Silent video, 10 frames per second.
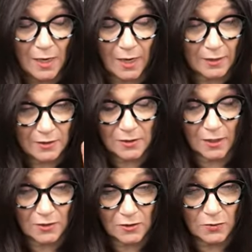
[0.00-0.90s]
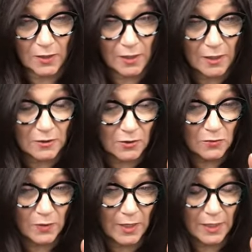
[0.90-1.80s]
I just got to do what I got to
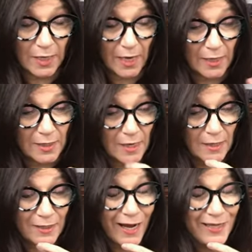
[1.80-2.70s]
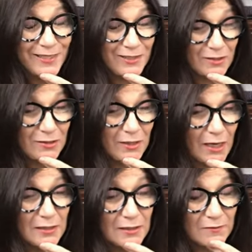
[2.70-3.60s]
do when I can. And I still
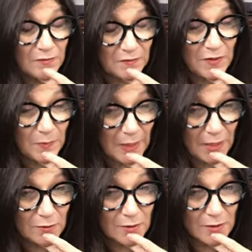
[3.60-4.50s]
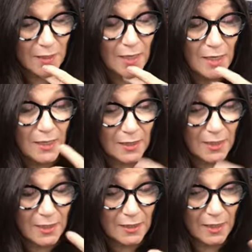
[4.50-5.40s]
lost 50 pounds
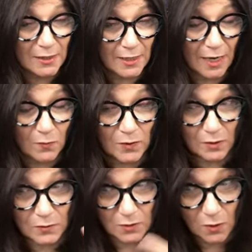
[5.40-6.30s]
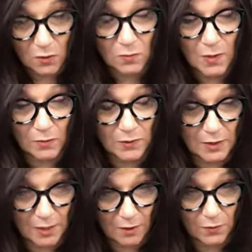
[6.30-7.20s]
eating like that. When I was home, I would
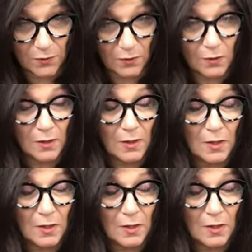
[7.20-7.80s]
eat healthier.